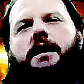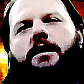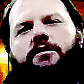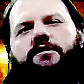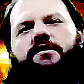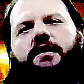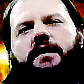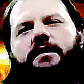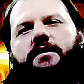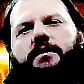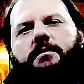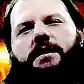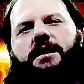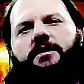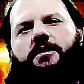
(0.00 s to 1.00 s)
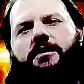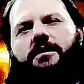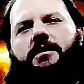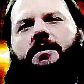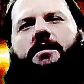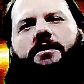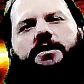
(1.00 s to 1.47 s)
outside of the
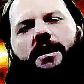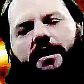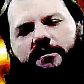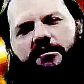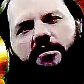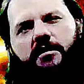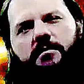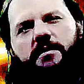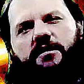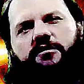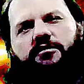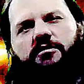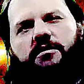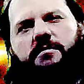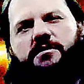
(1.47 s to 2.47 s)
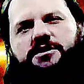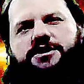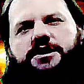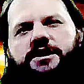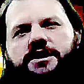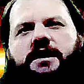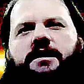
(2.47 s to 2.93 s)
manor next to the mystery
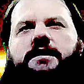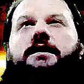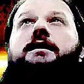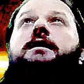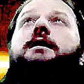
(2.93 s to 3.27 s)
machine.